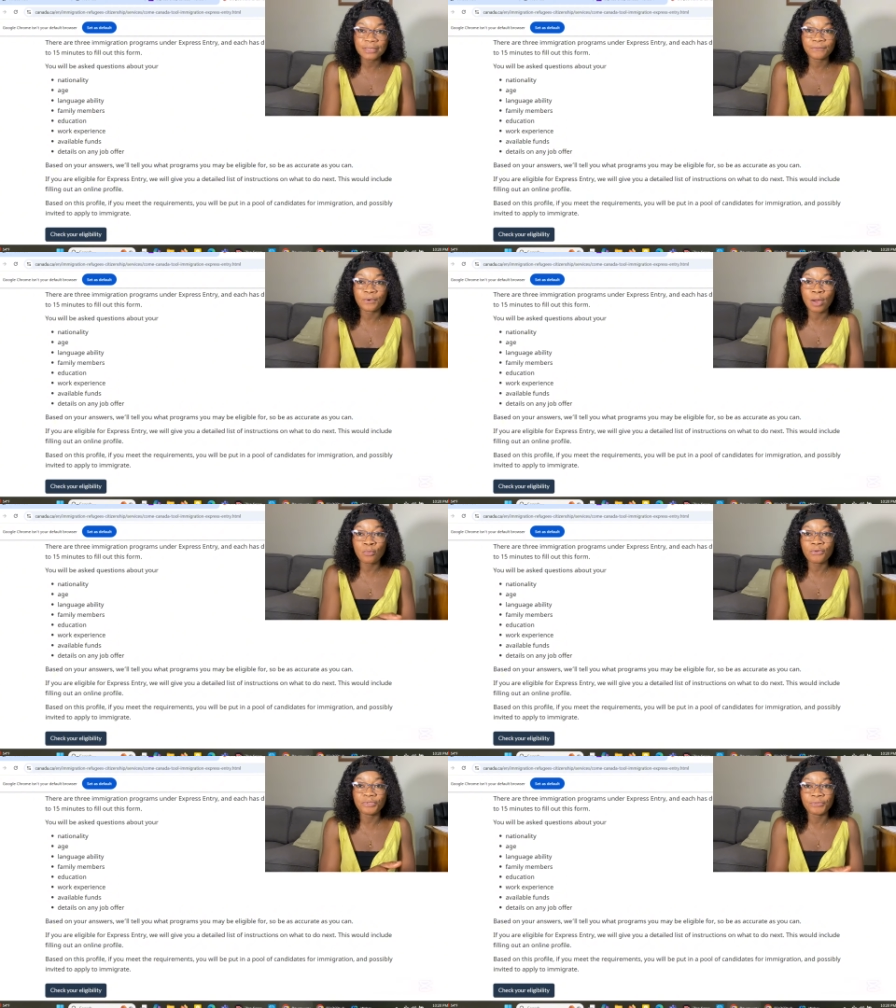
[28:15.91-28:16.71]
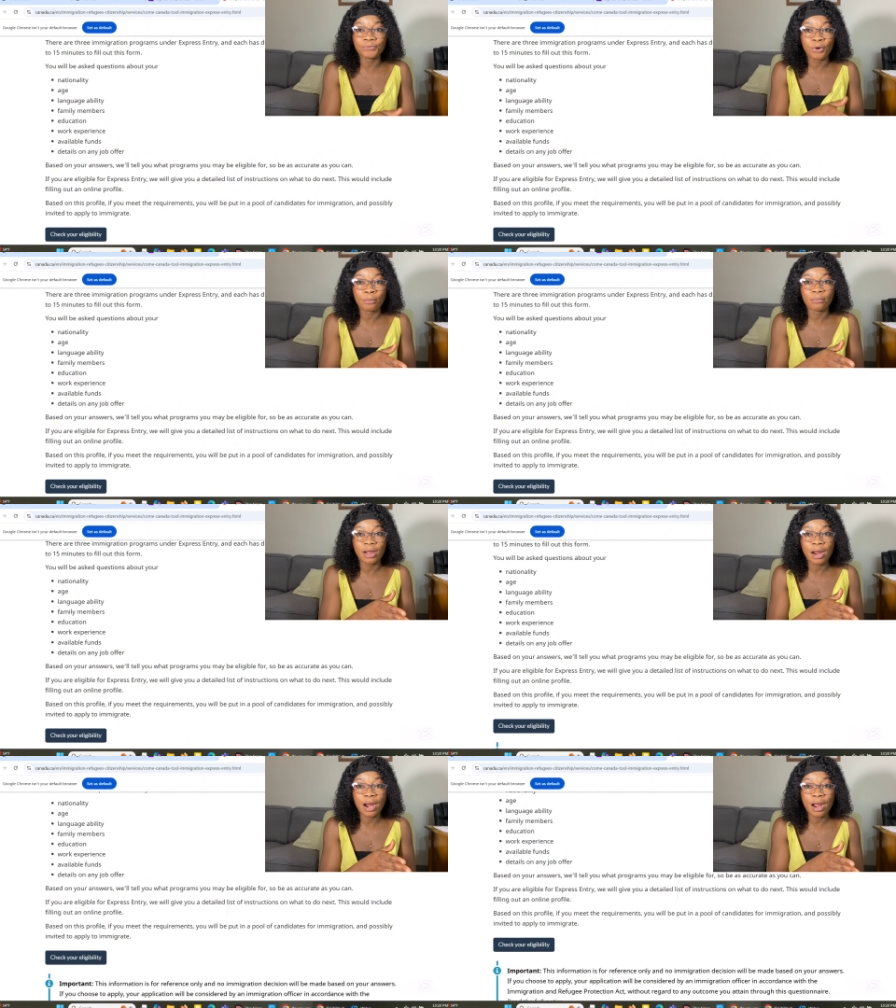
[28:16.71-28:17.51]
If you are moving
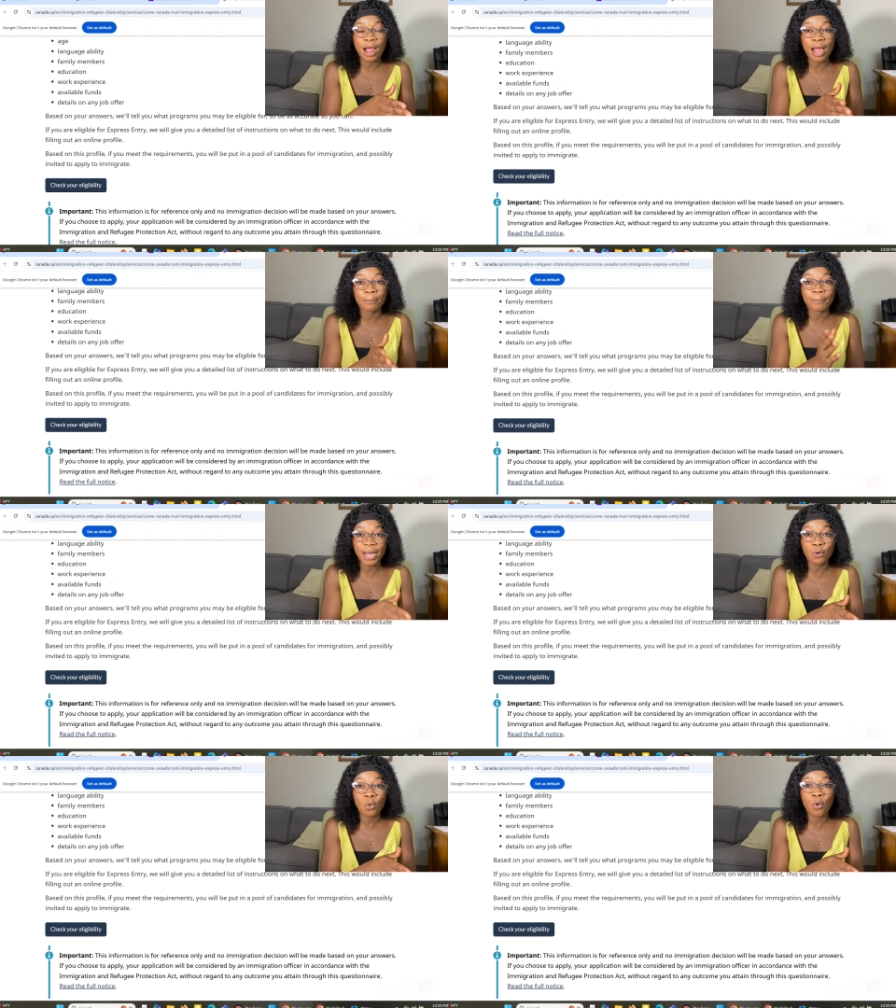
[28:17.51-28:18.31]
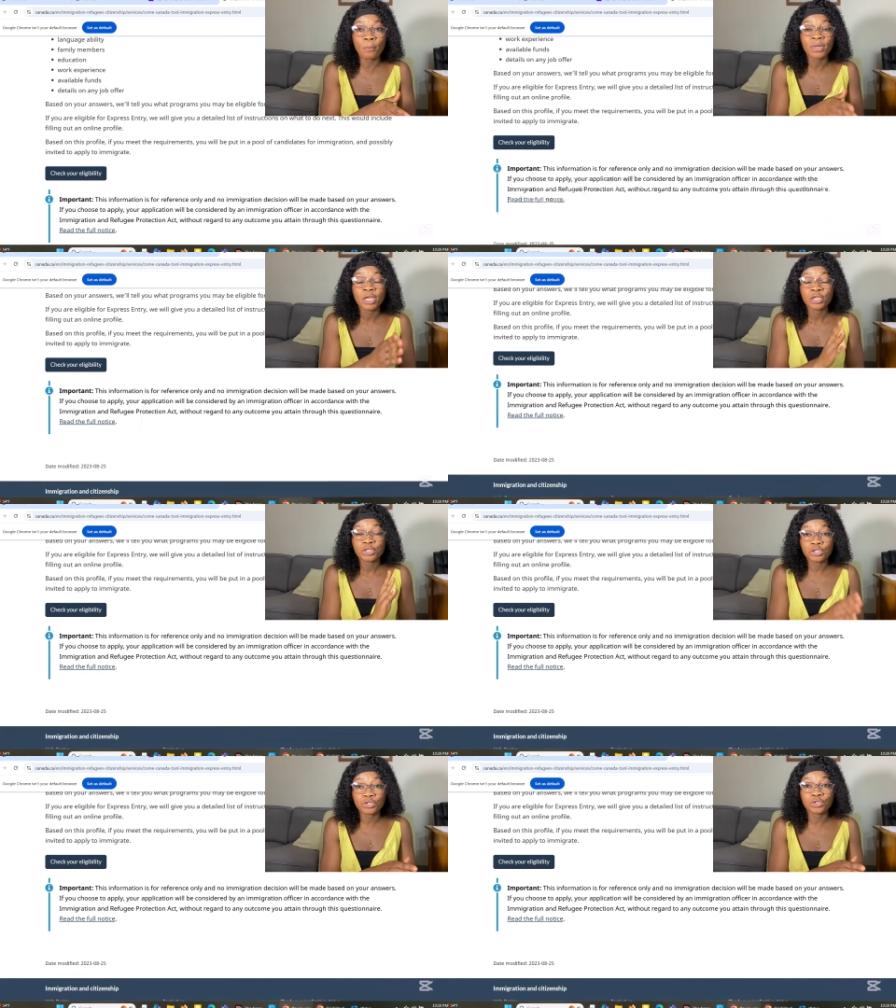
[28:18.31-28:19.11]
from back home,
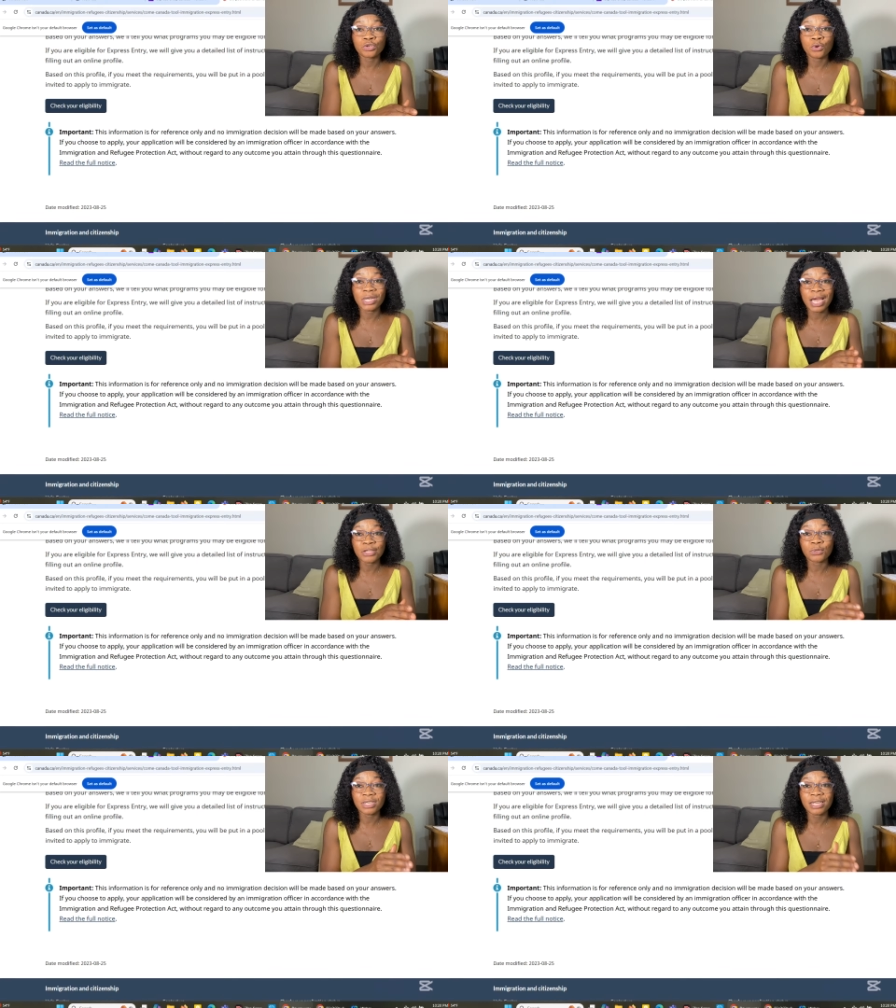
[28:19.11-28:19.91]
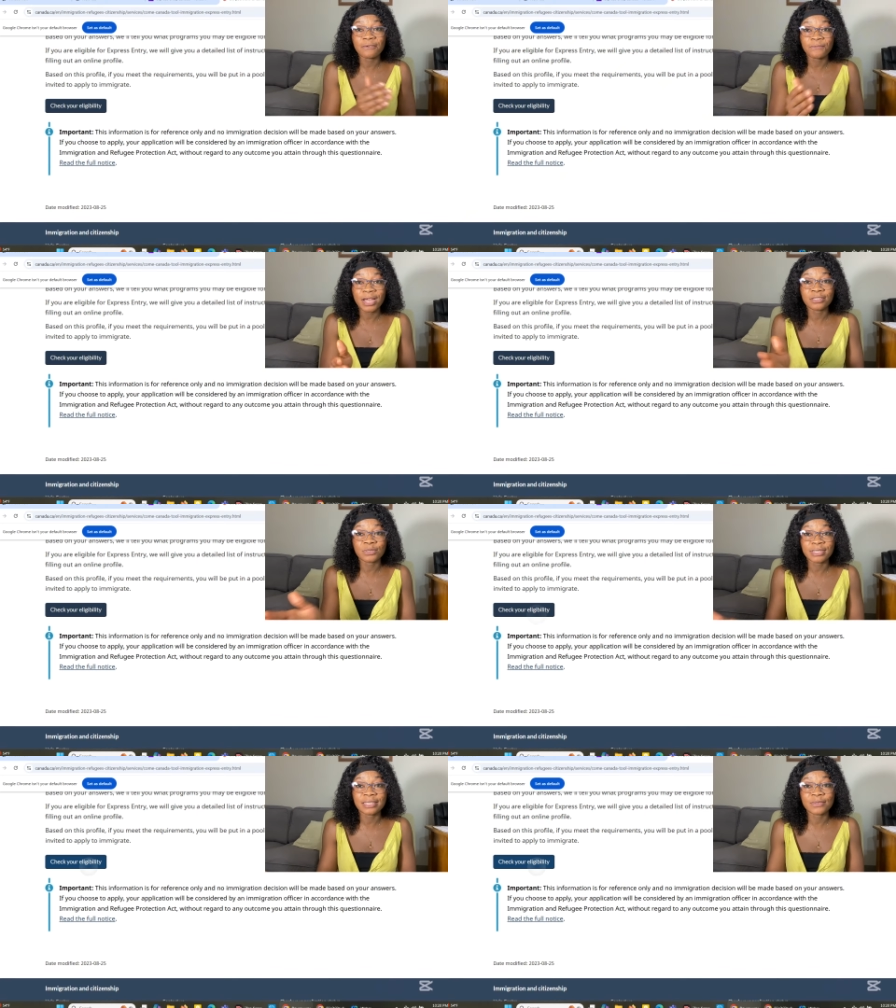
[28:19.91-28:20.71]
you should know that you need a fund
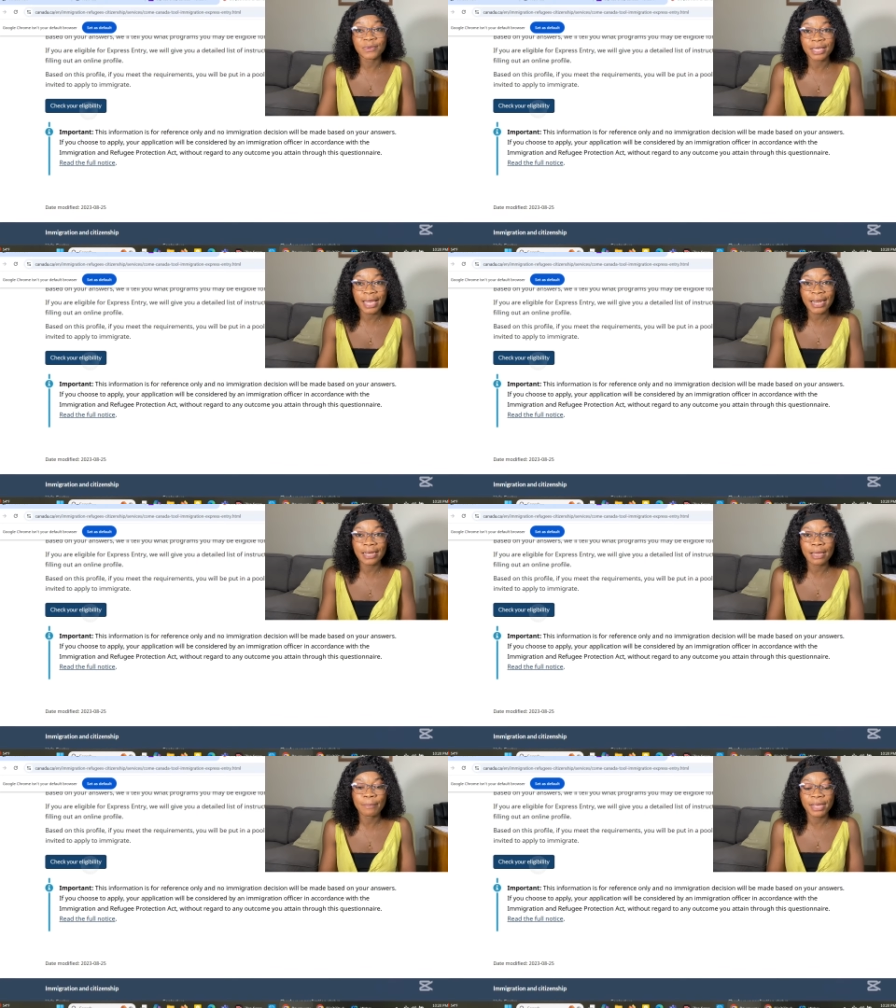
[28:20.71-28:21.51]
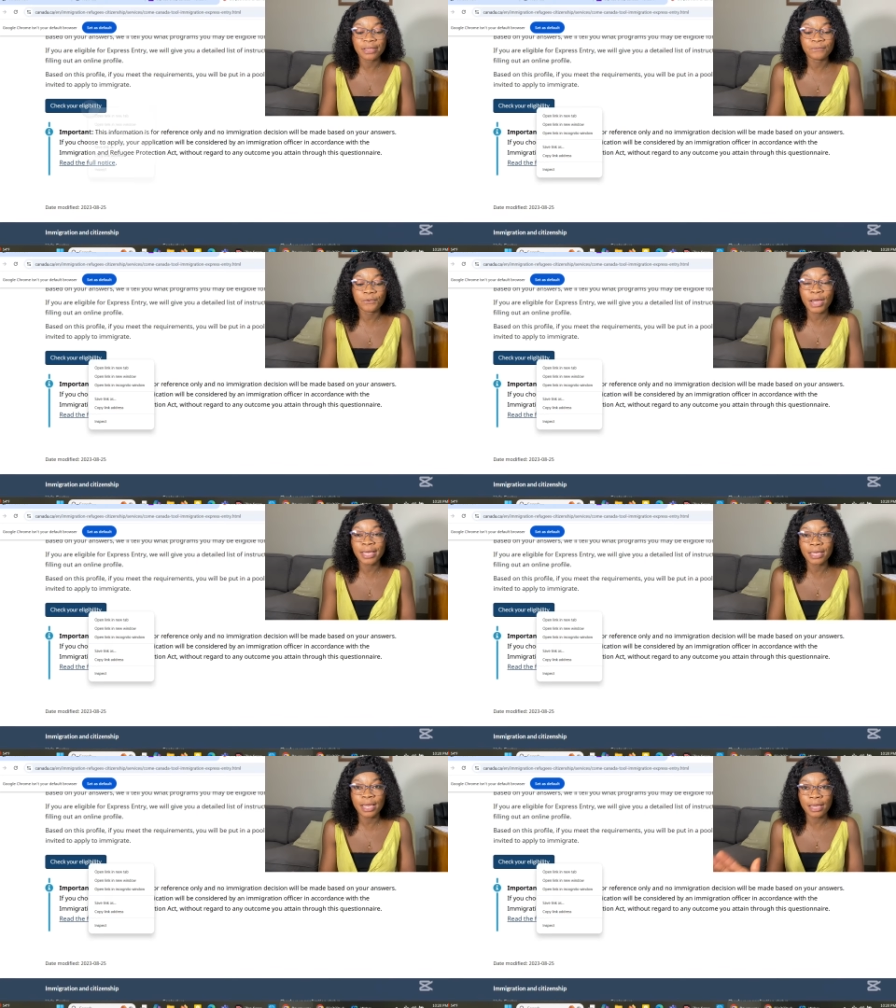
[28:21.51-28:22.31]
to settle in Canada. But if you are
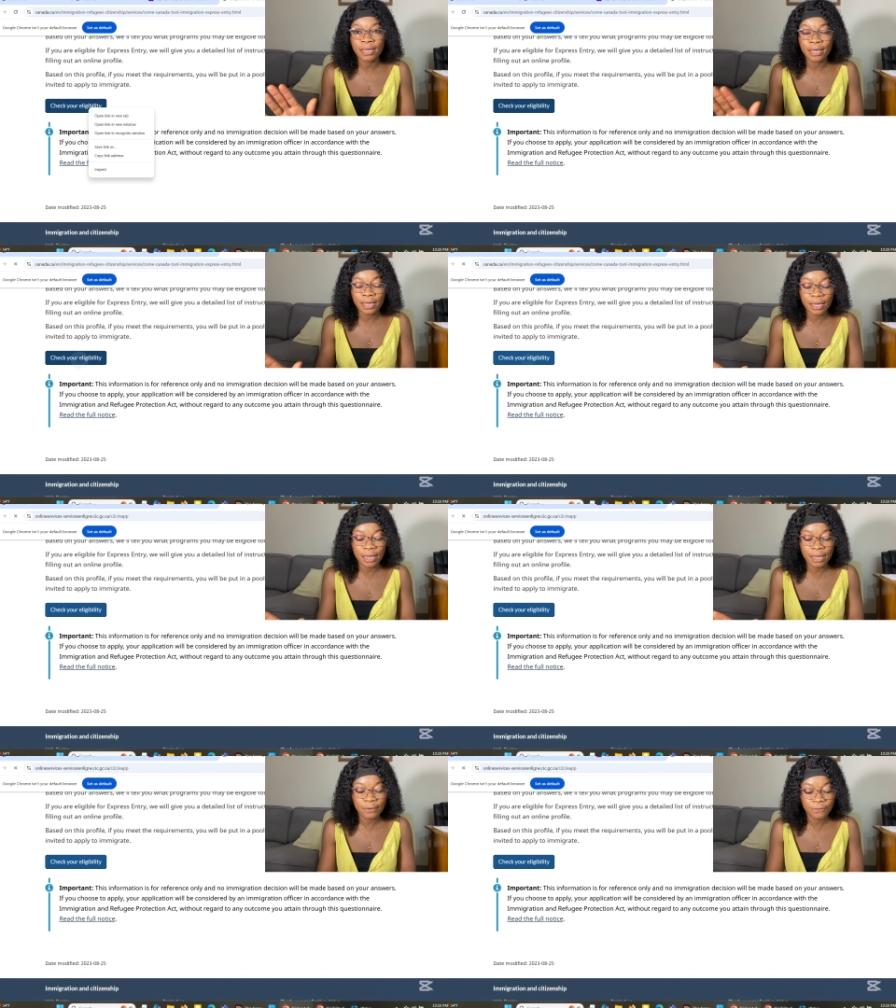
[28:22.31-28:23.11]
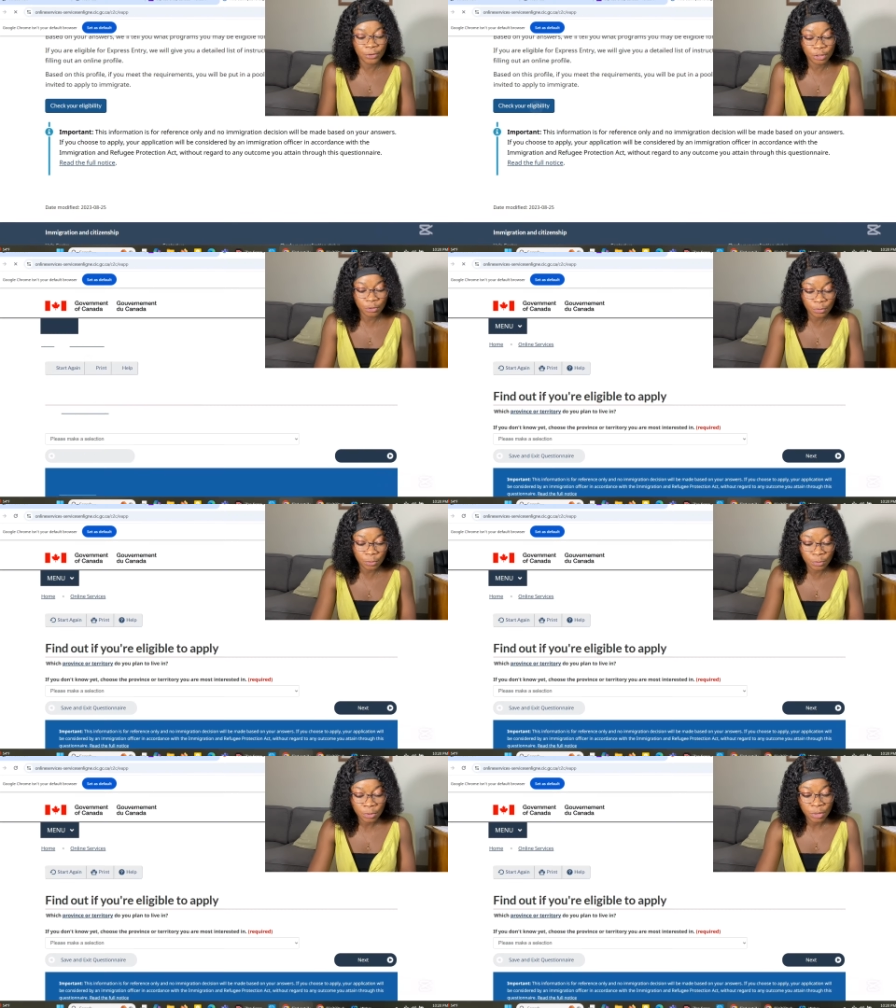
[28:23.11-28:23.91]
here, hey, for
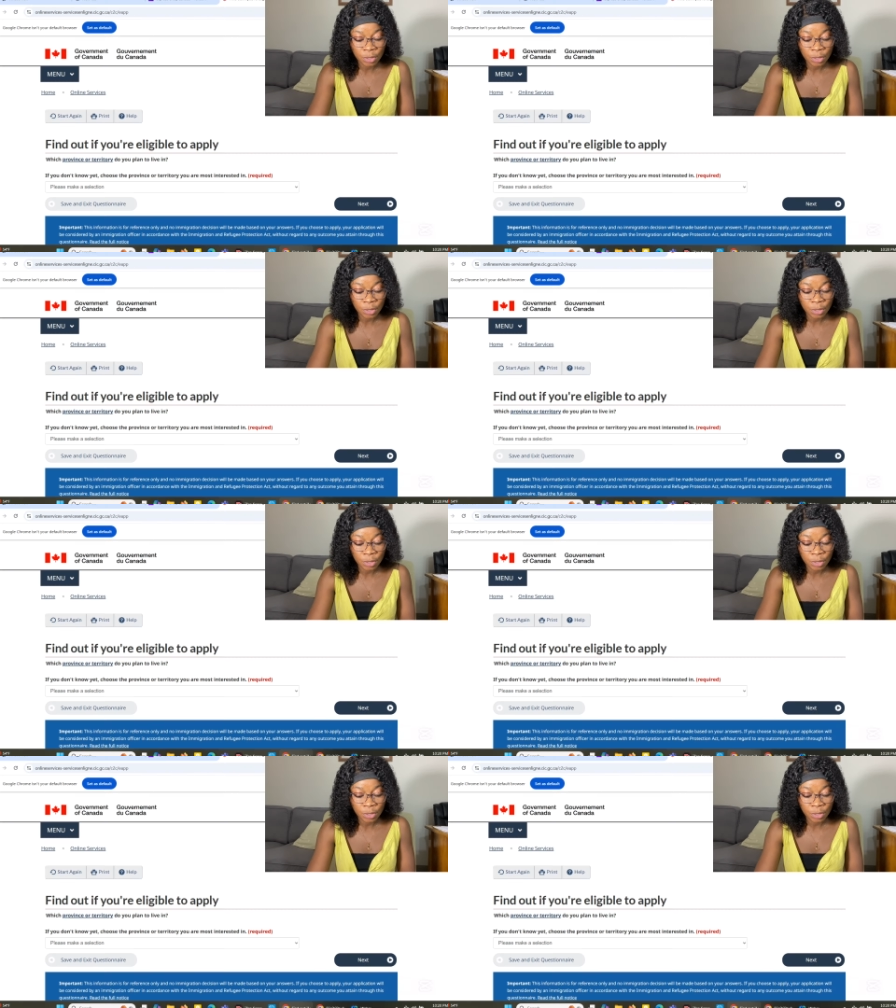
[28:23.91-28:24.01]
you,